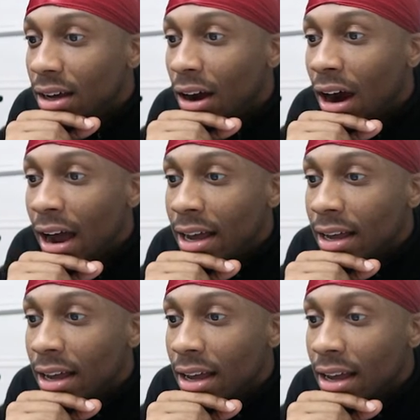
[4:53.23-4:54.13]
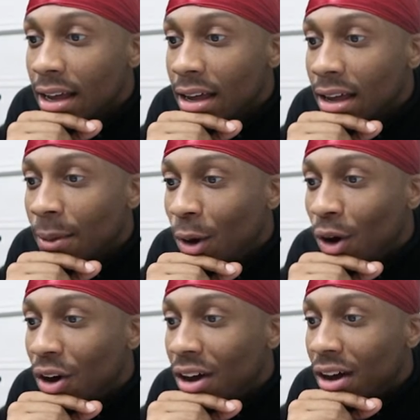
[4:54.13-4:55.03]
All right. Come
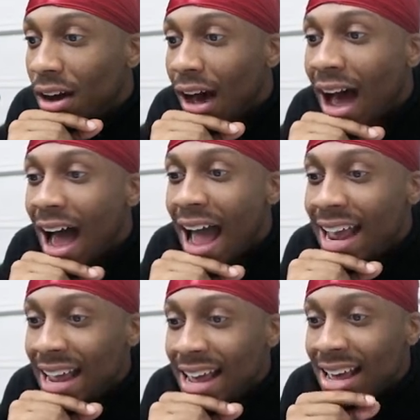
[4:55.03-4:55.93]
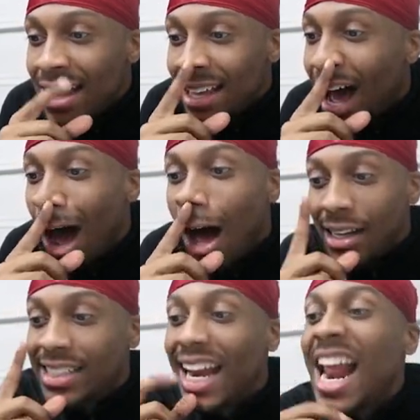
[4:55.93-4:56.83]
on. All right.
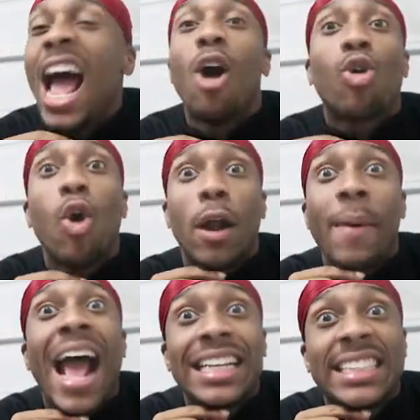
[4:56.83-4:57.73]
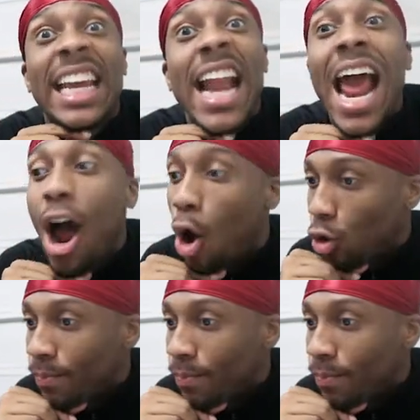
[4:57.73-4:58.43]
Sit down, quarterback. Sit down.